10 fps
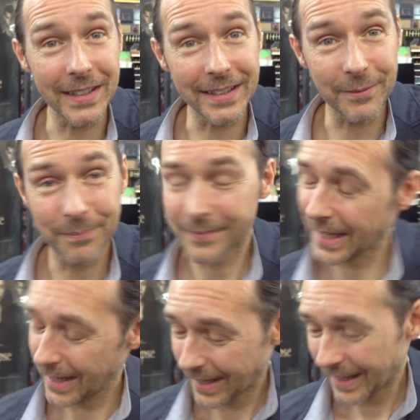What can you
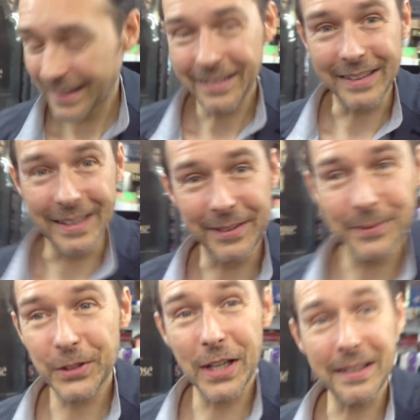say, right? You know,
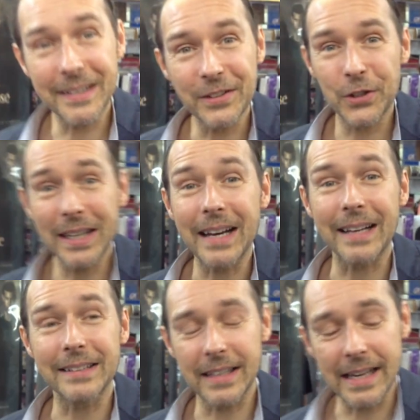that, Chet, Chet
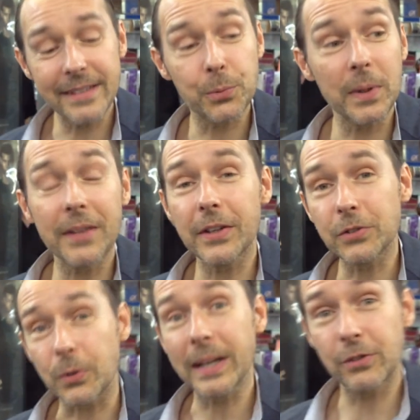has, he's one of those
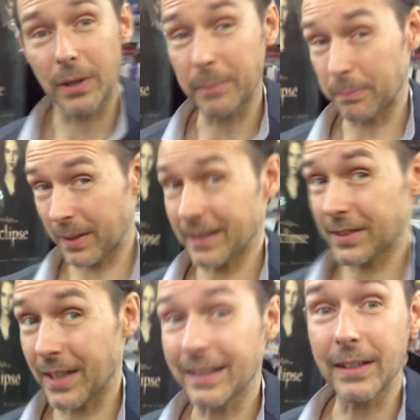great trumpet
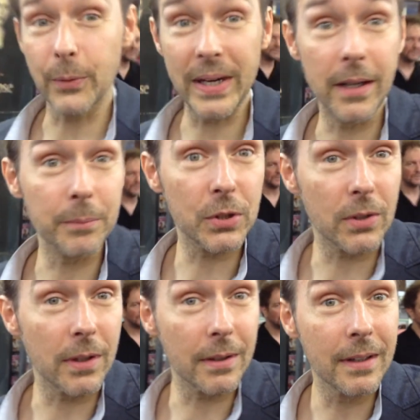players like Louis
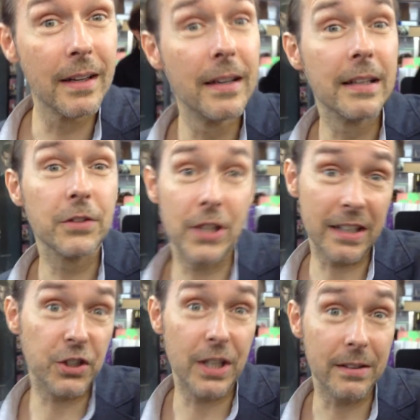Armstrong,
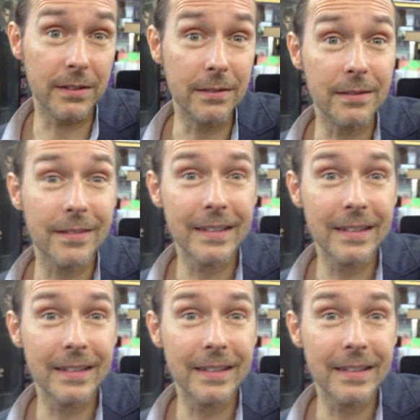Jack Sheldon.